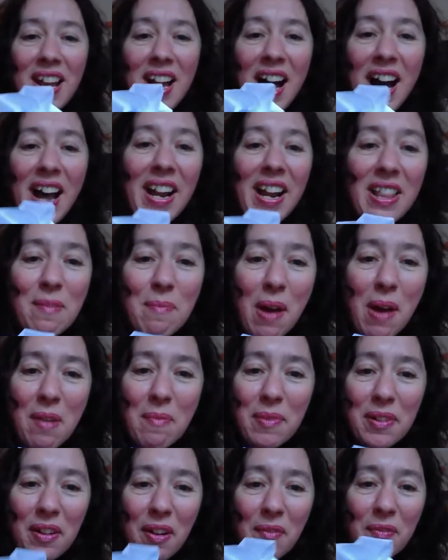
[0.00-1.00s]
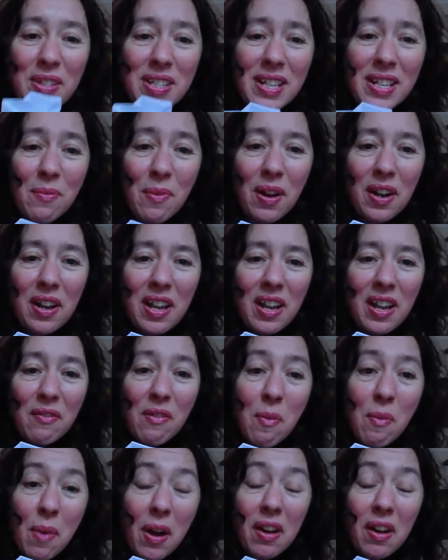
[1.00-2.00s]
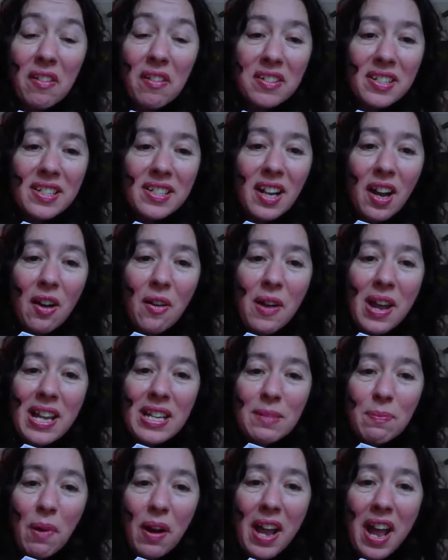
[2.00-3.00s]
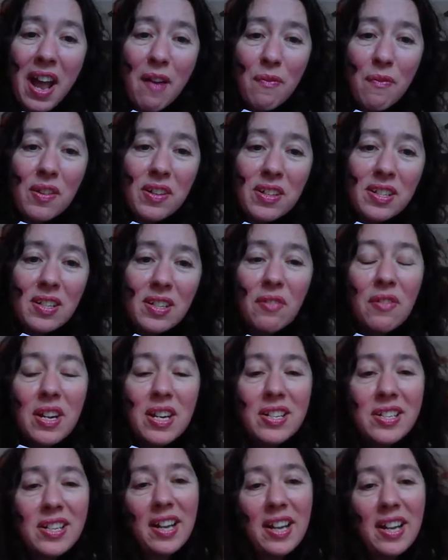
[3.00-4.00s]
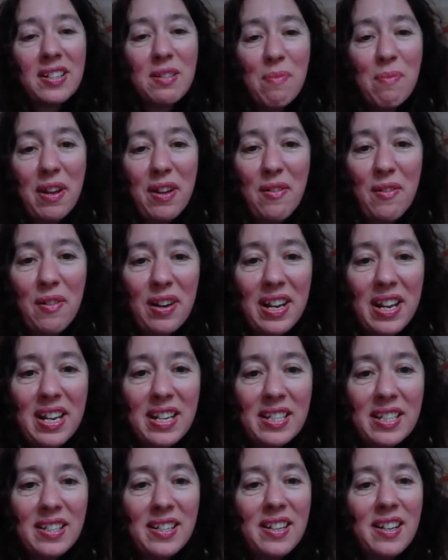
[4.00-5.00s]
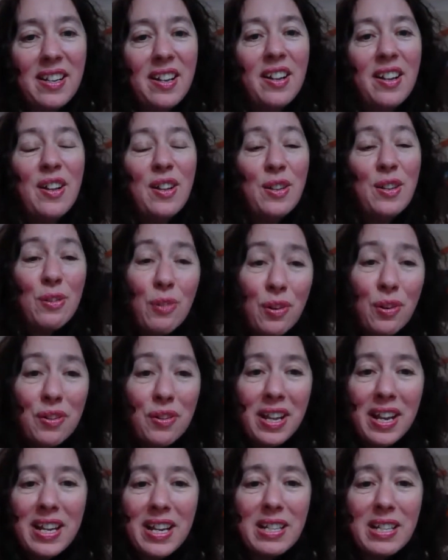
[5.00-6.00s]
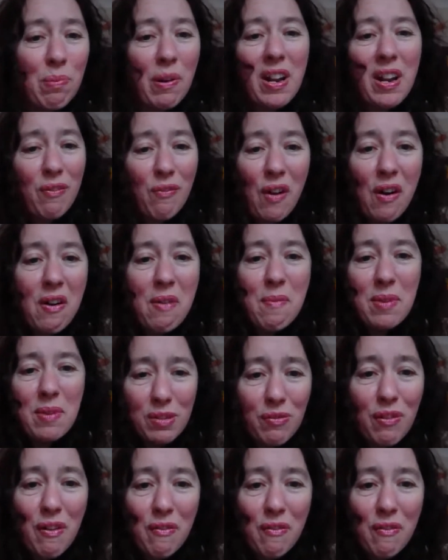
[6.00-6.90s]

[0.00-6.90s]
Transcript: and at the moment, obviously working remote. So it's my efforts to reach out to my colleagues through this, but it's very much for